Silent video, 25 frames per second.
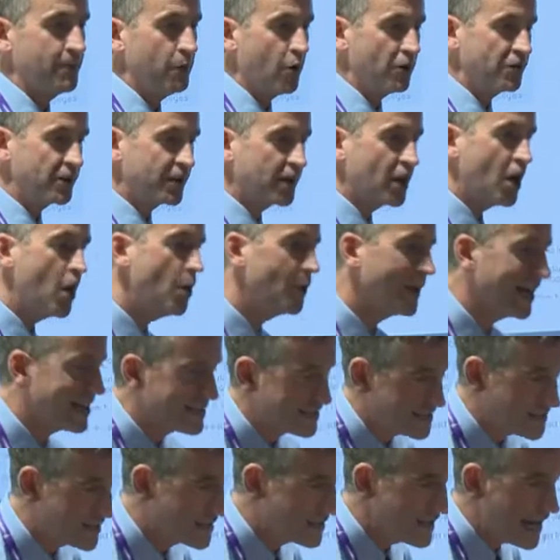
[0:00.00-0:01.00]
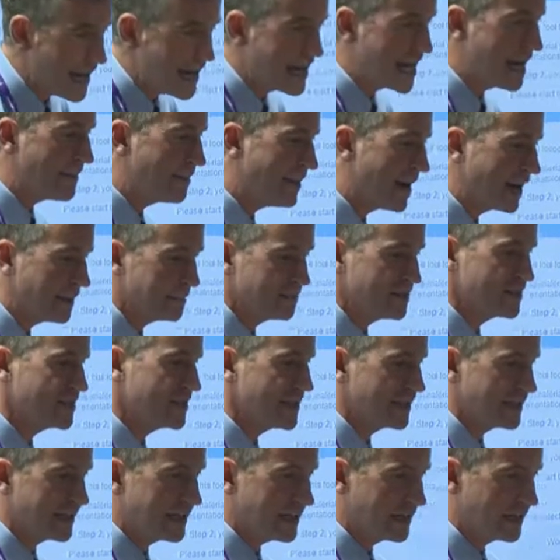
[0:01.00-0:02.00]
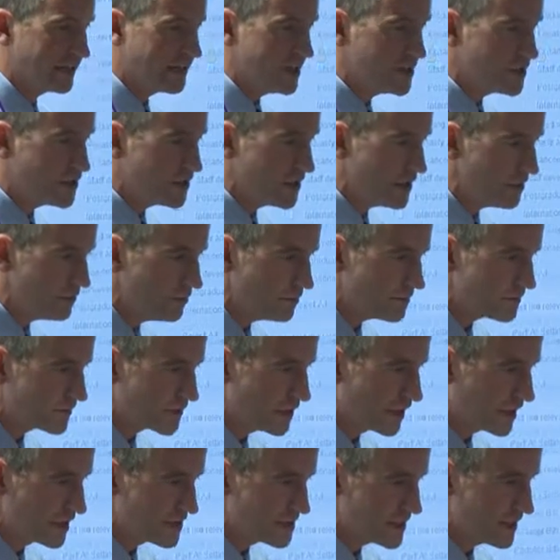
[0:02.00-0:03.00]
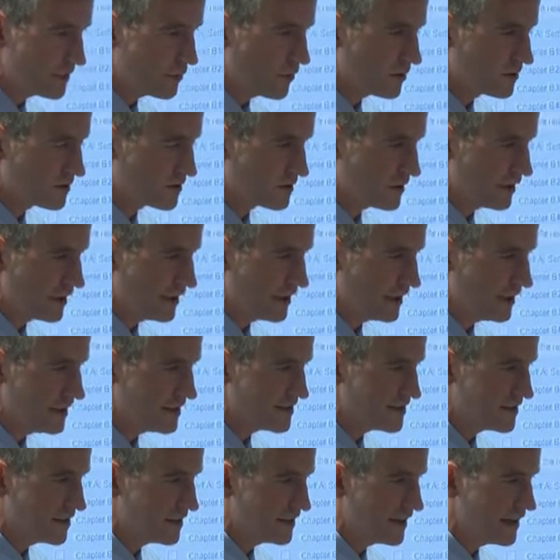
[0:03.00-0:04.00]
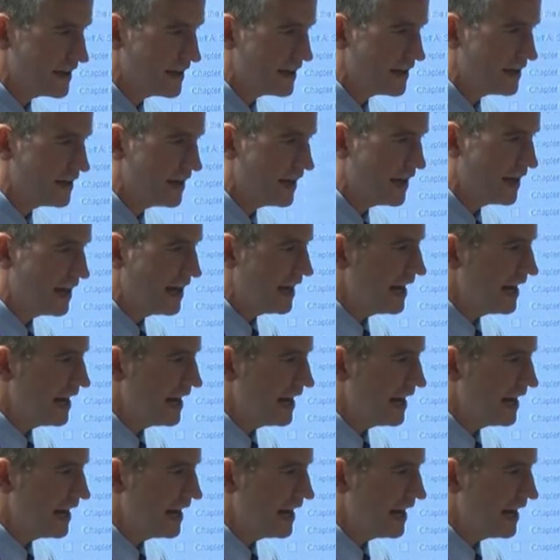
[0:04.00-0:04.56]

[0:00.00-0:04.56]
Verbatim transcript: in what the code has to say about a particular issue, so you can see ones that are listed here.